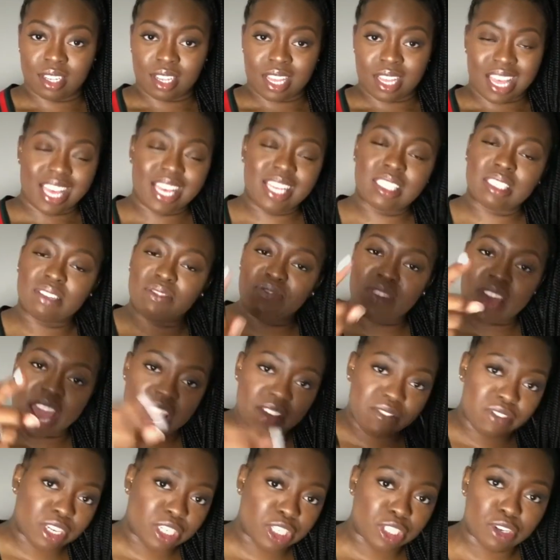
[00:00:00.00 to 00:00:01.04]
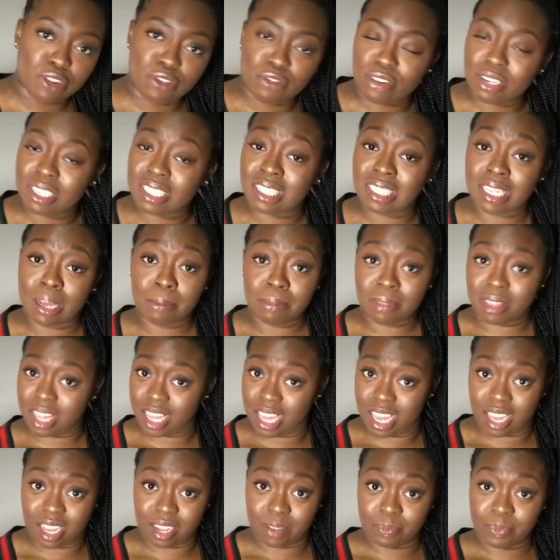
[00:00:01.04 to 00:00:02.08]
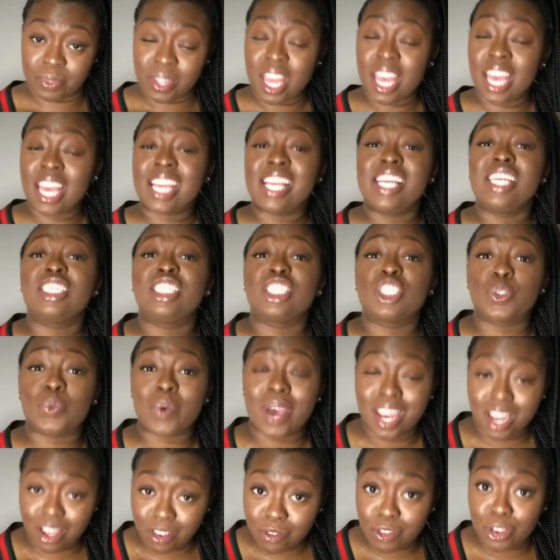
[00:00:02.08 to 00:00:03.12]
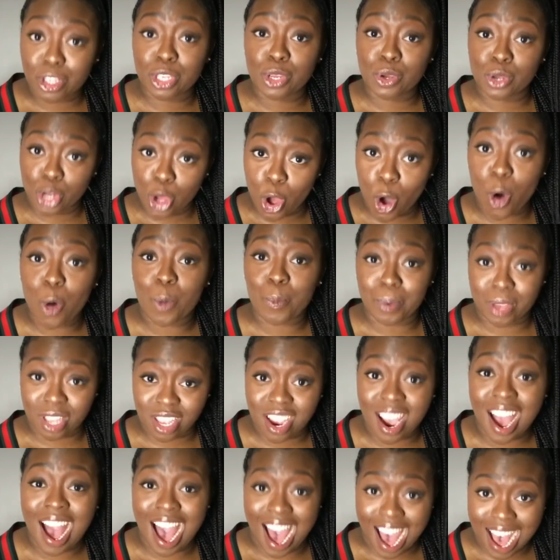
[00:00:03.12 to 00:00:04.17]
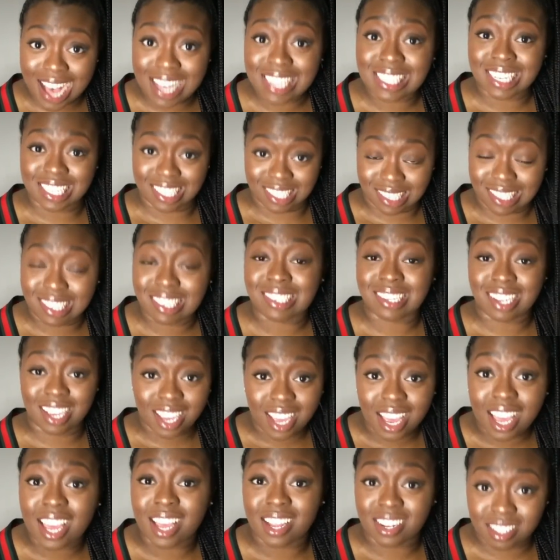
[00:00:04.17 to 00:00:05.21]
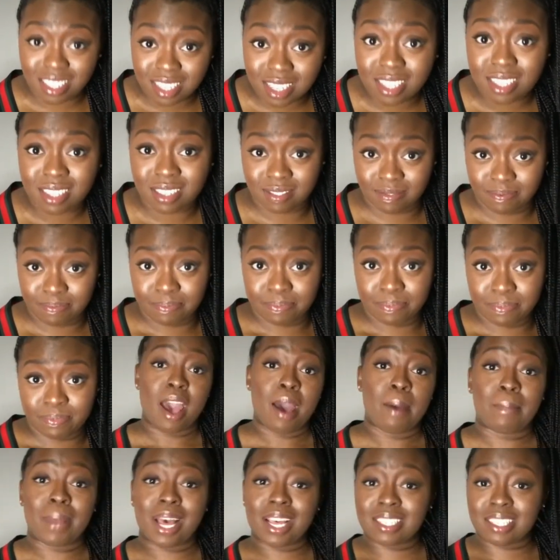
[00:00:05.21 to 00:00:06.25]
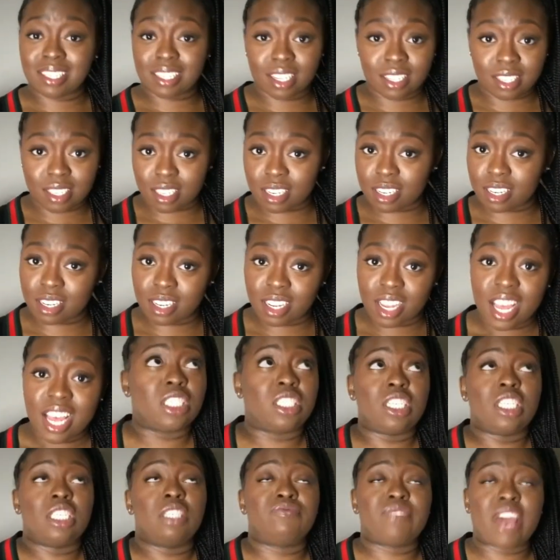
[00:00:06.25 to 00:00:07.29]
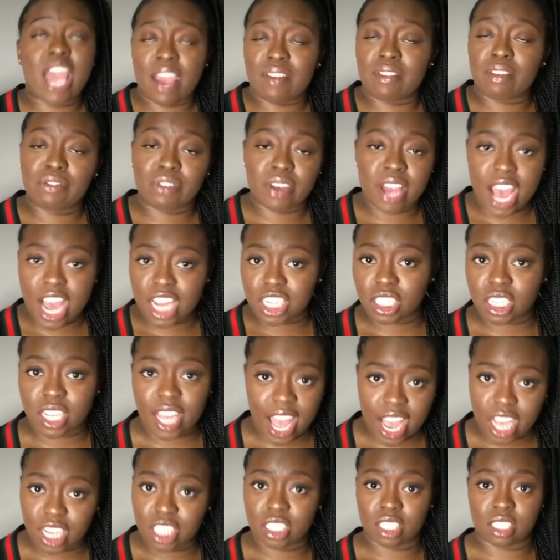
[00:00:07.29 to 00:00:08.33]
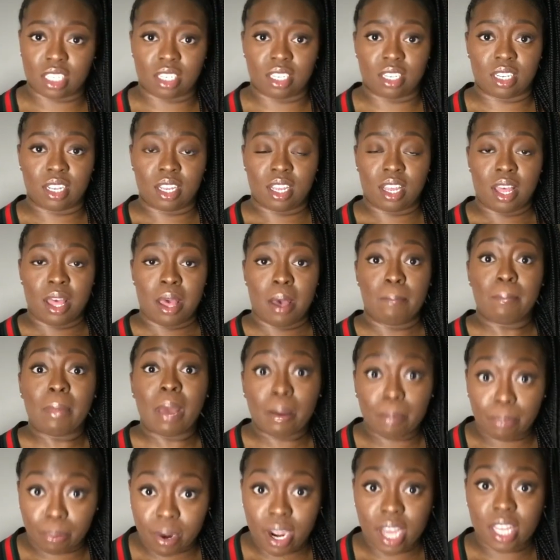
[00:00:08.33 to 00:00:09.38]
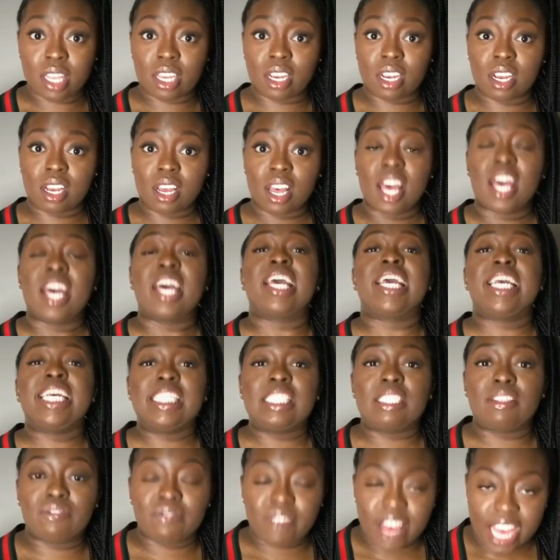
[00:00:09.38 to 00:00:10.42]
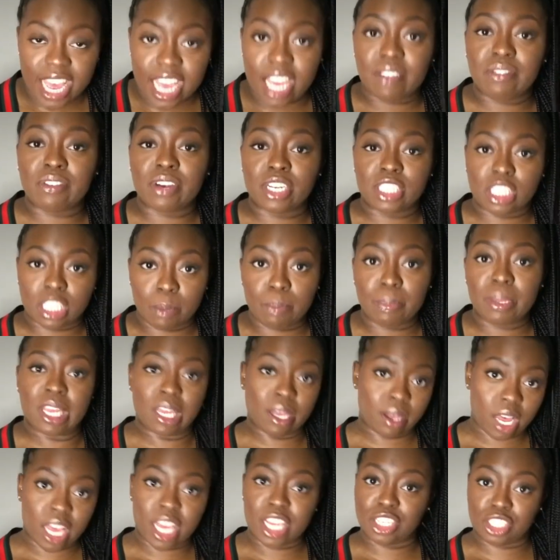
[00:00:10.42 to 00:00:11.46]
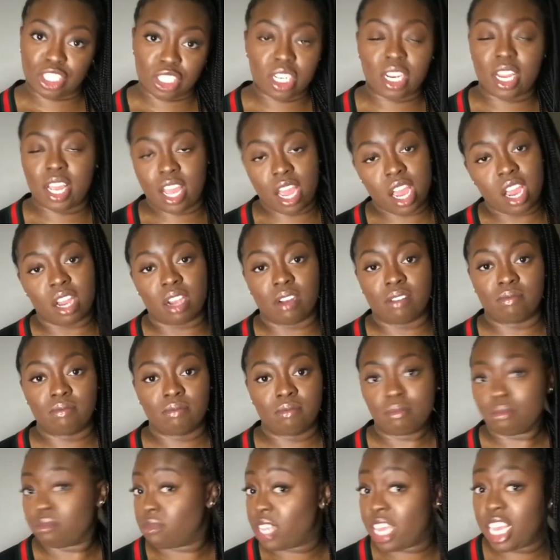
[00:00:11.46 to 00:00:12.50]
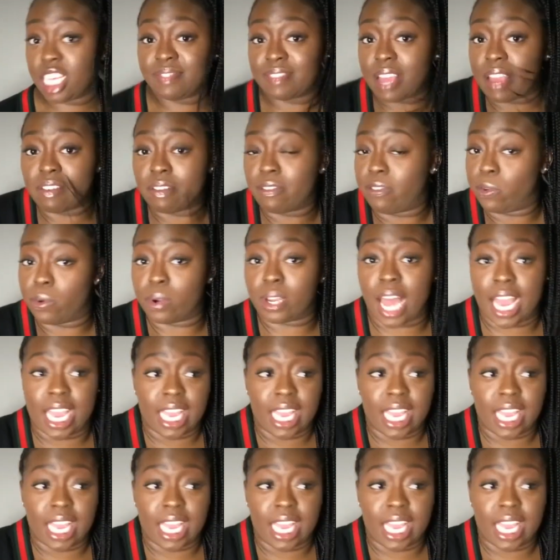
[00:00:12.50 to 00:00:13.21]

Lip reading: He's favored you for something. He's just waiting for you to open your eyes and see it. My sister, she's favored for education. My brother, he's favored to be an engineer. He's favored for, like,